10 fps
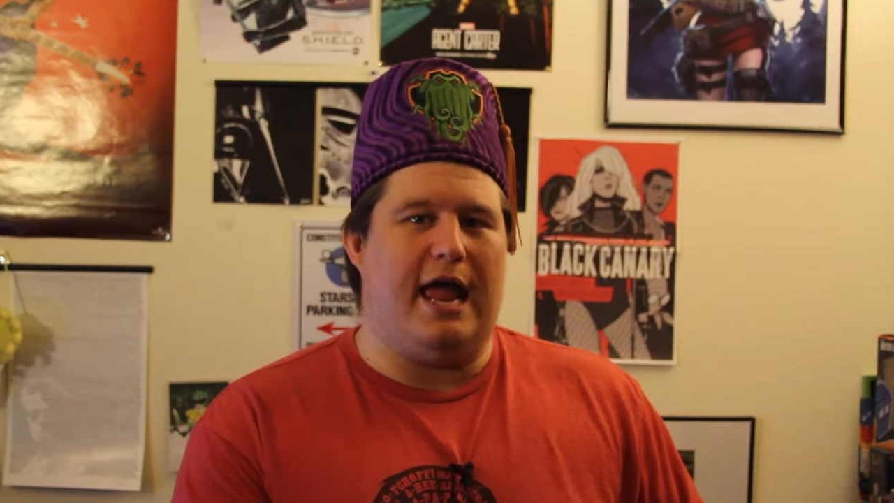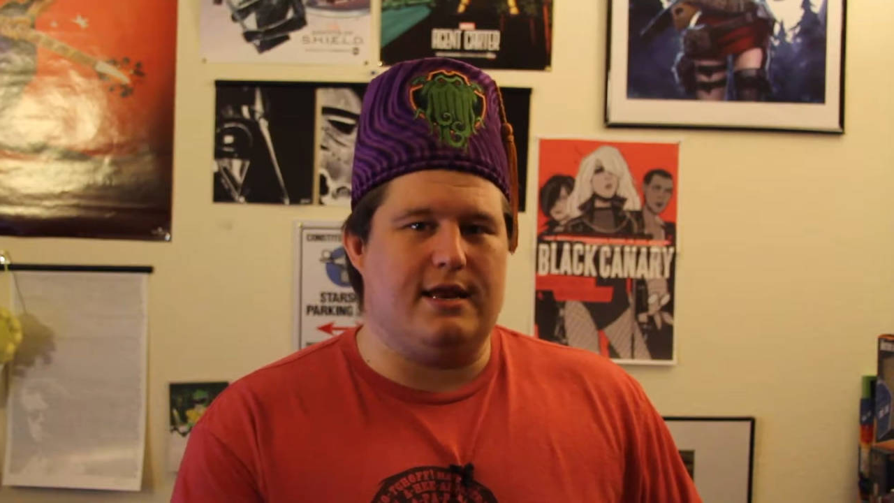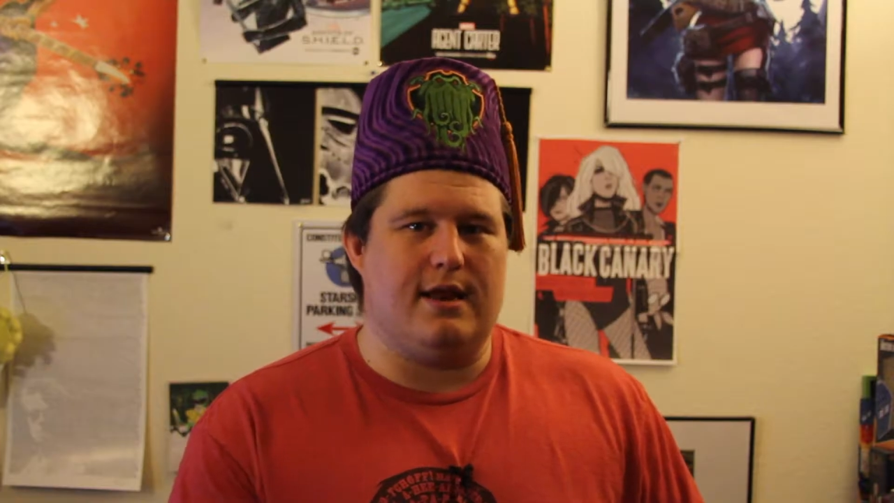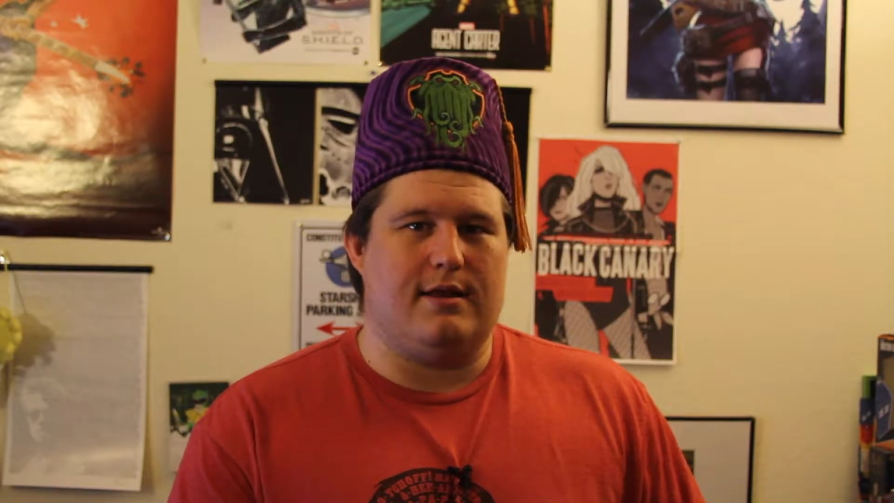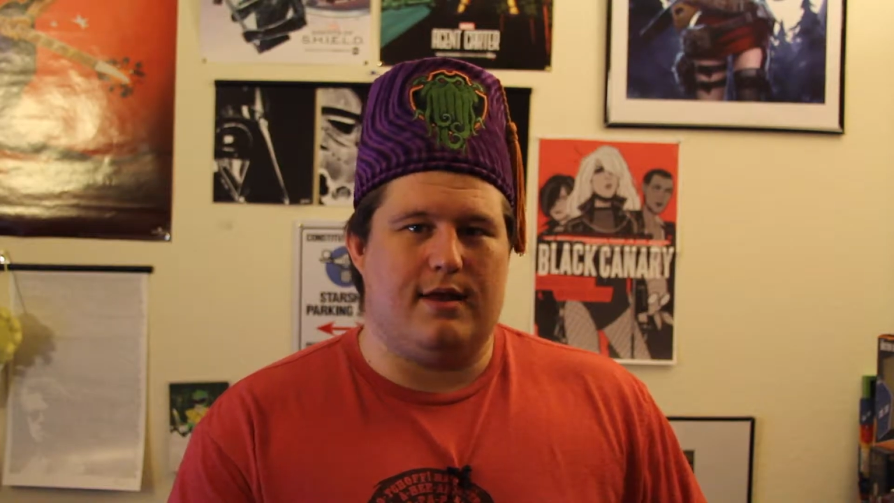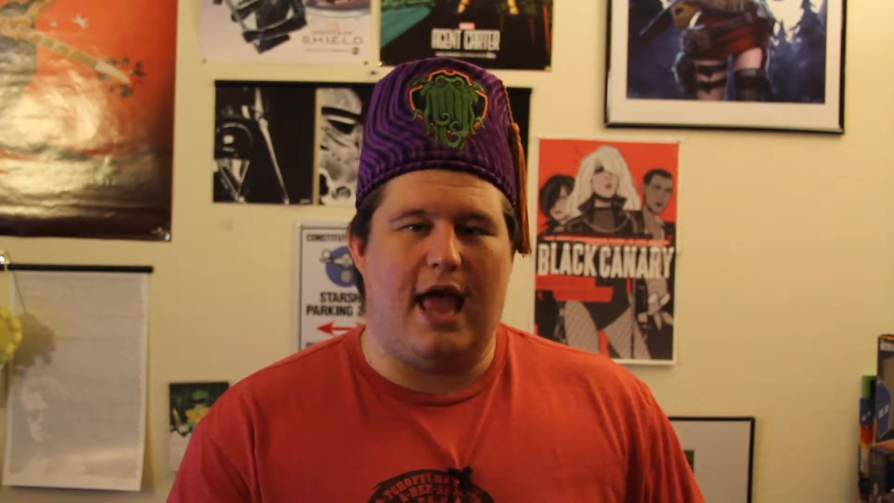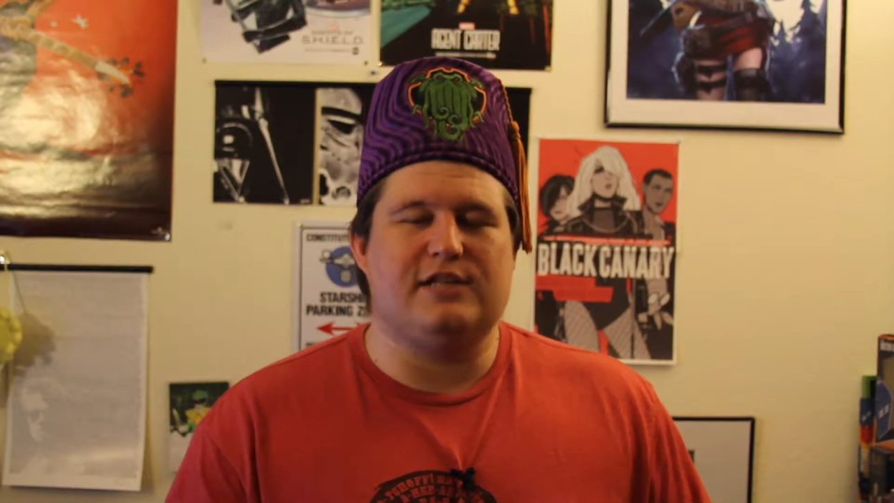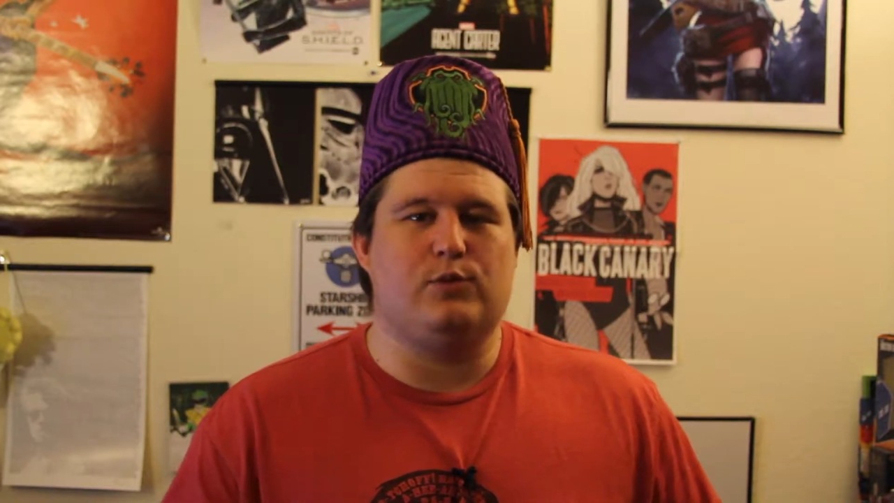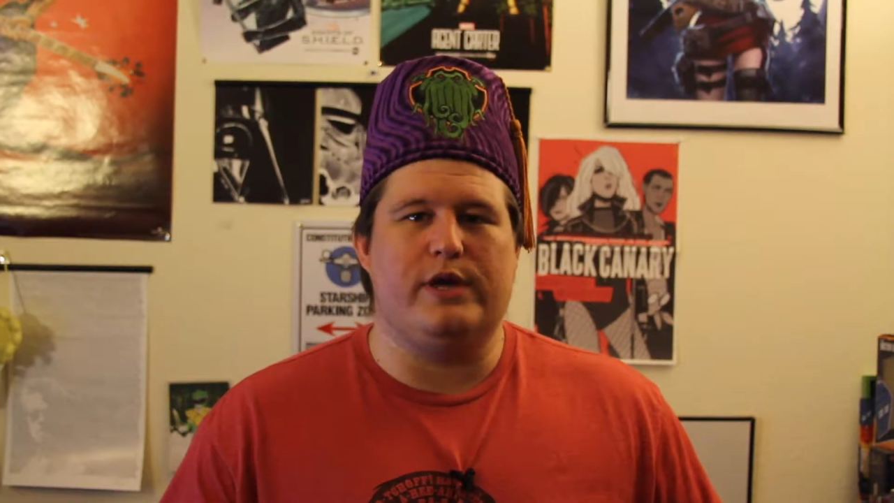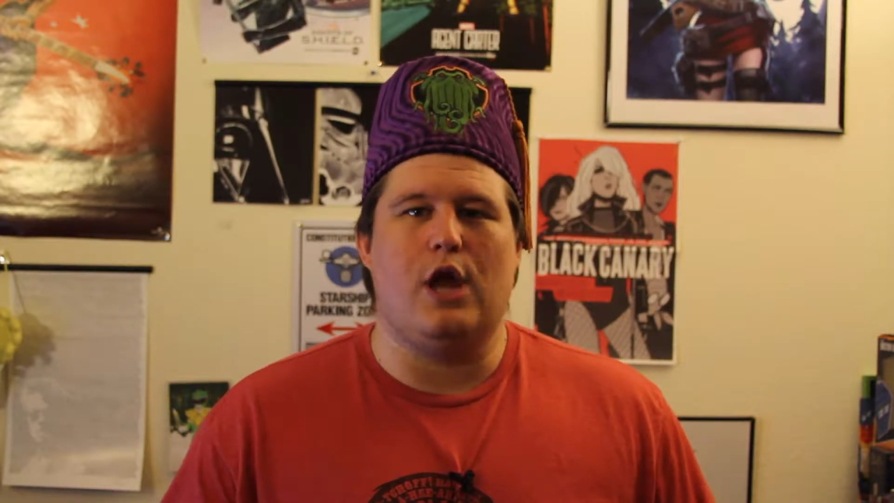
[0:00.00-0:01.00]
and
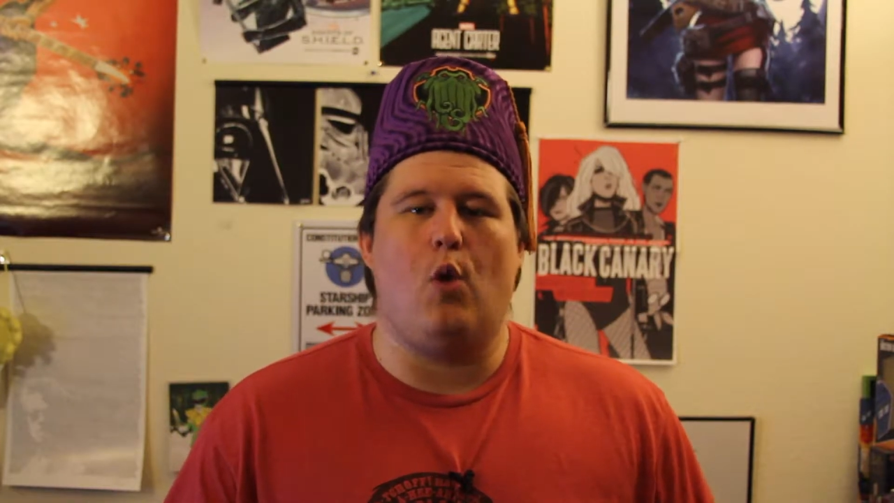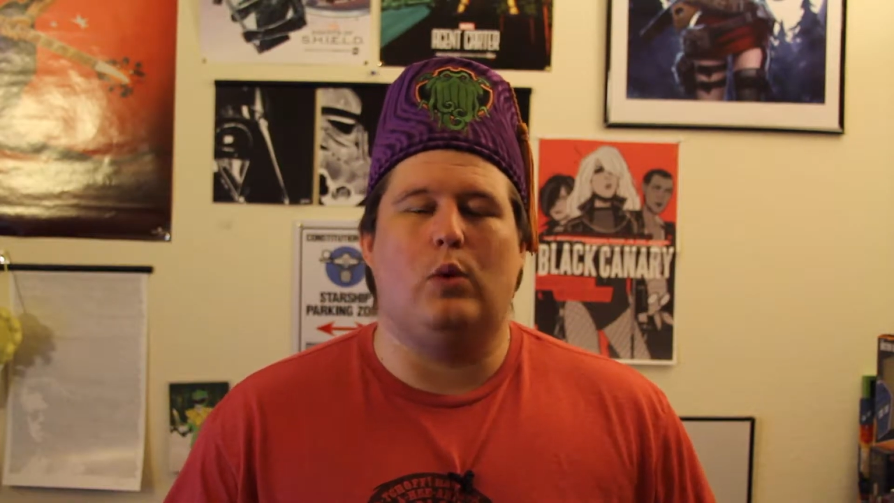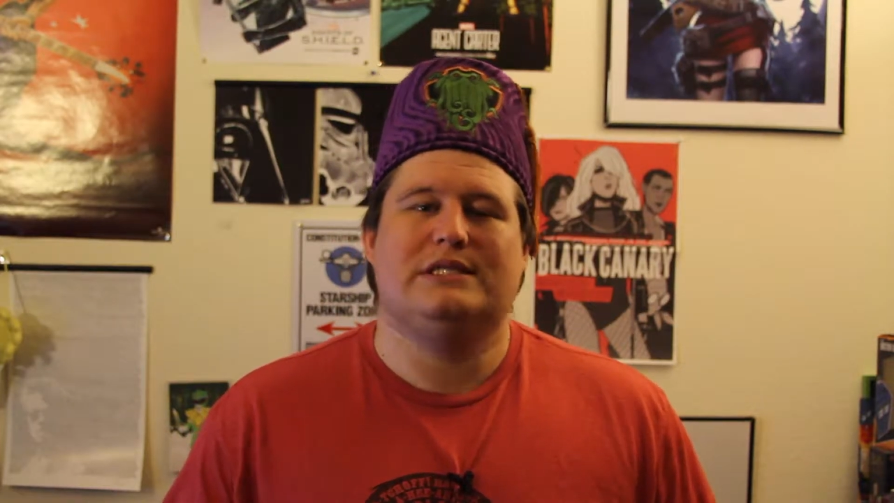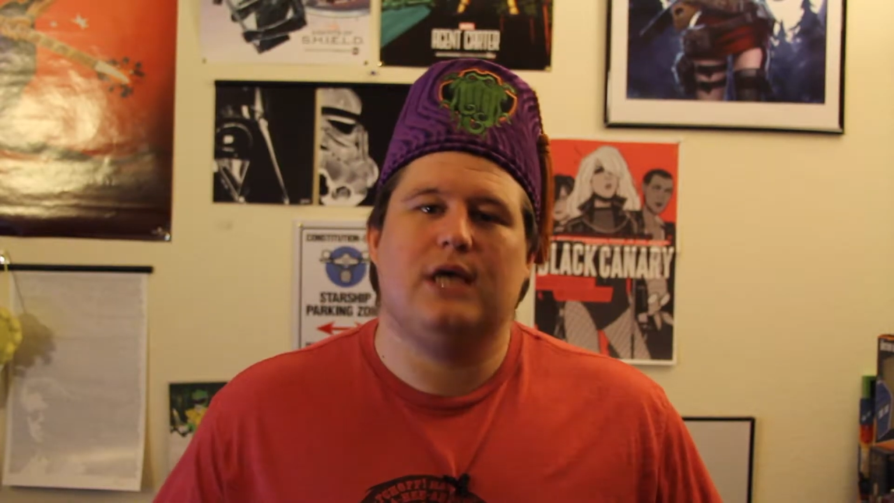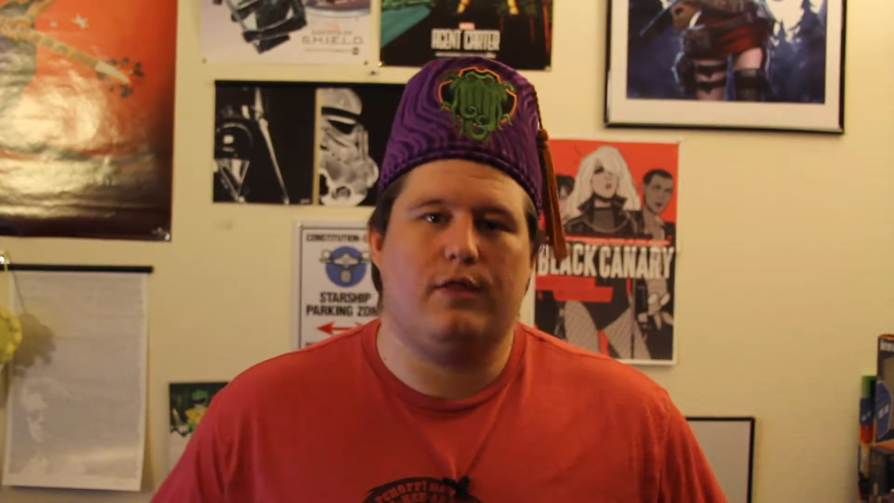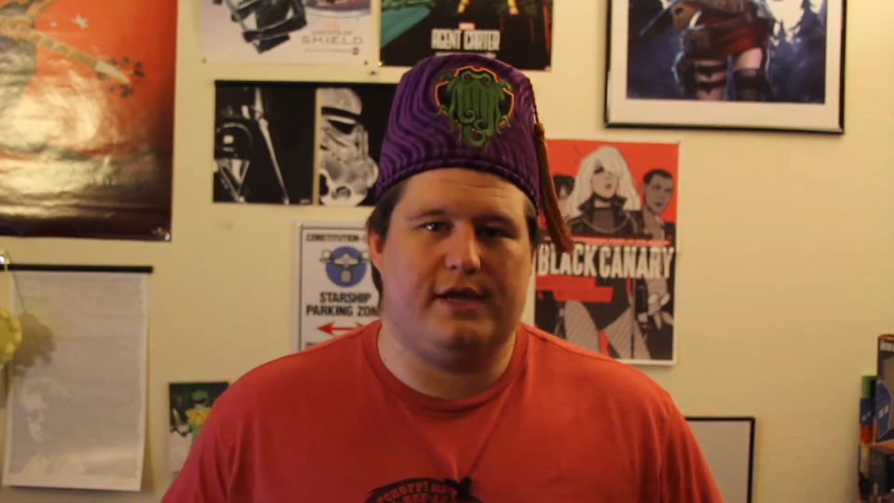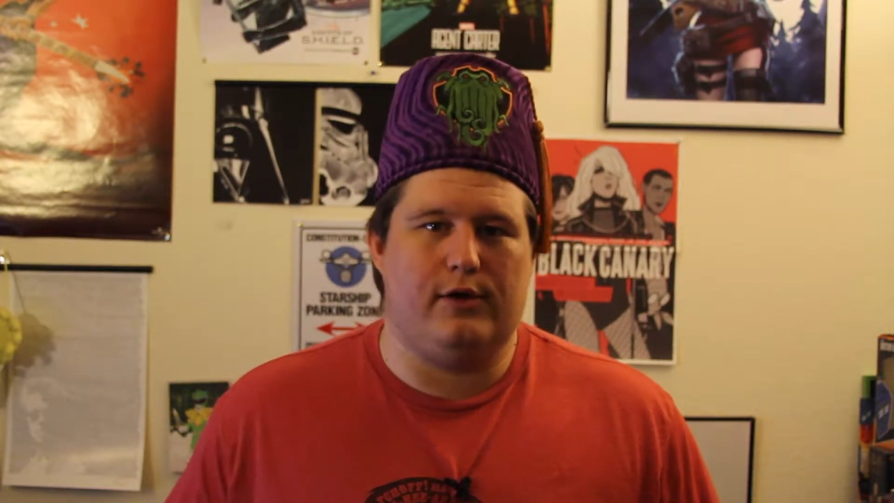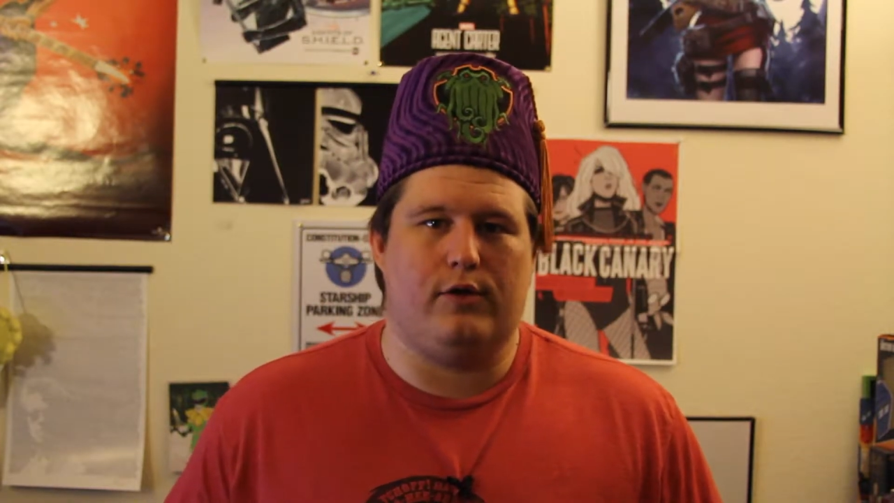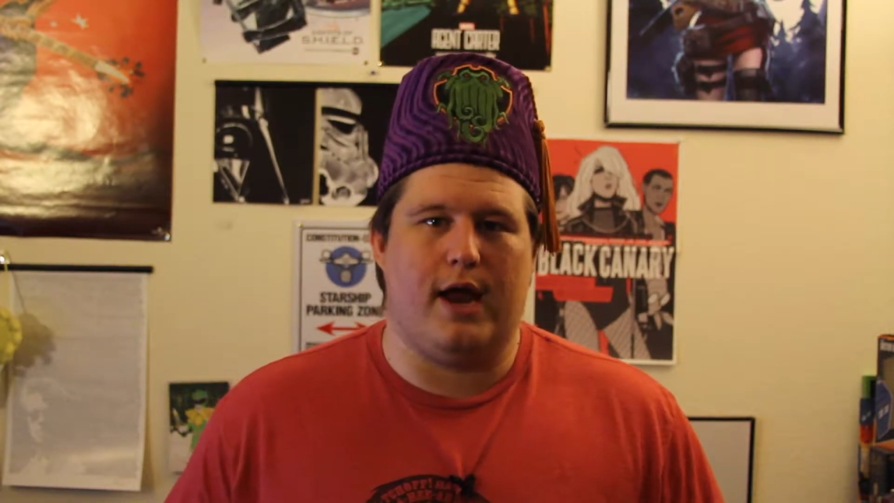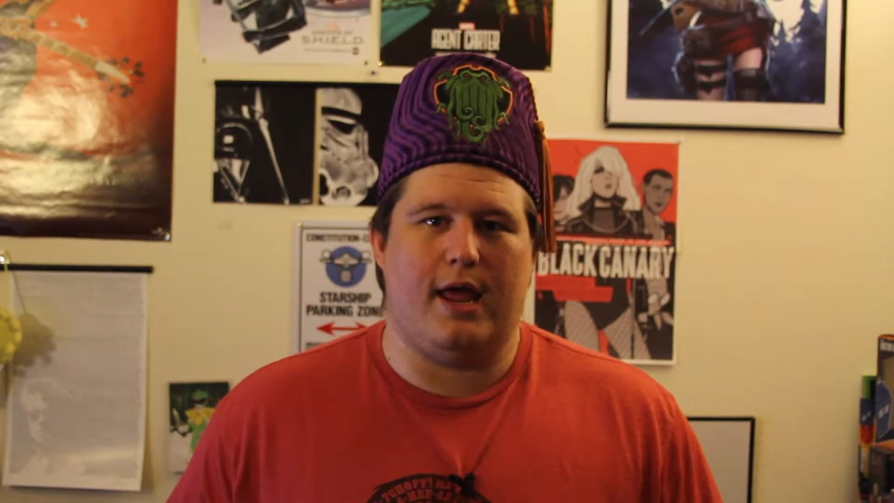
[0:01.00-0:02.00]
as we know, what's on the
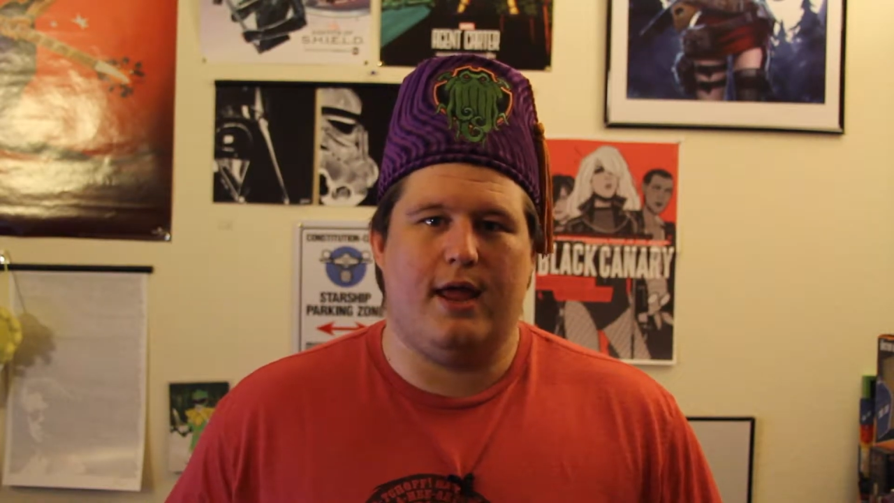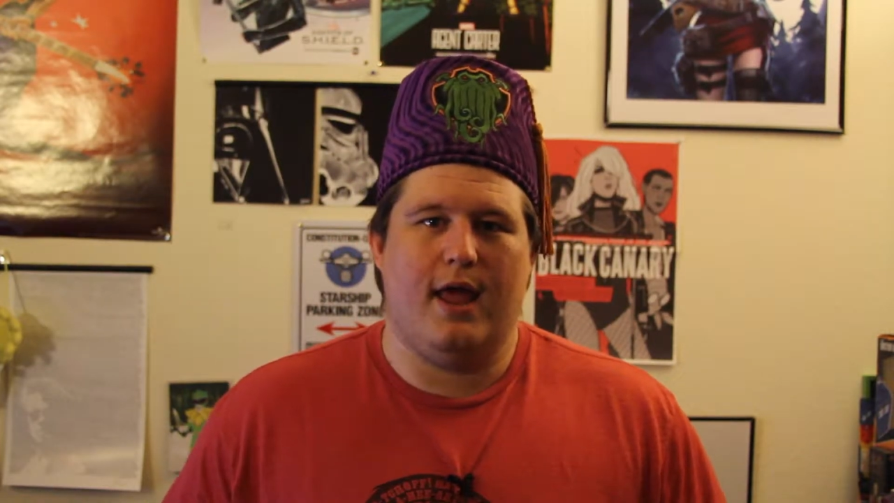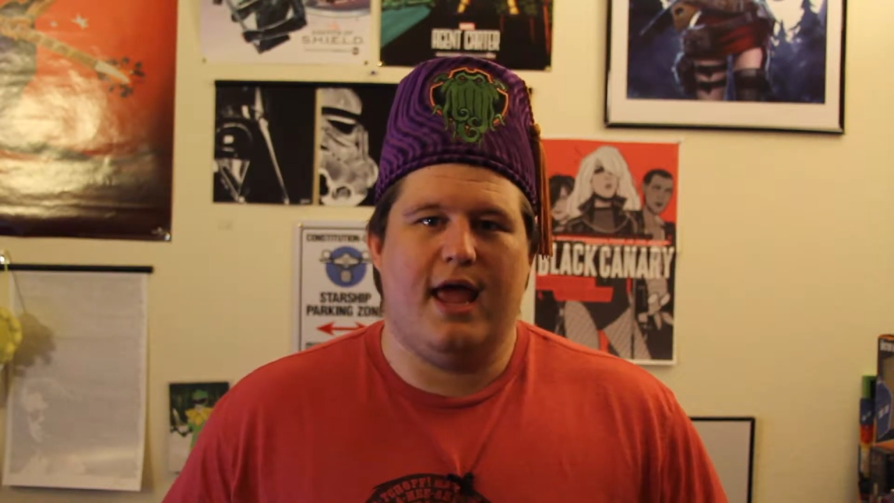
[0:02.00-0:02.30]
internet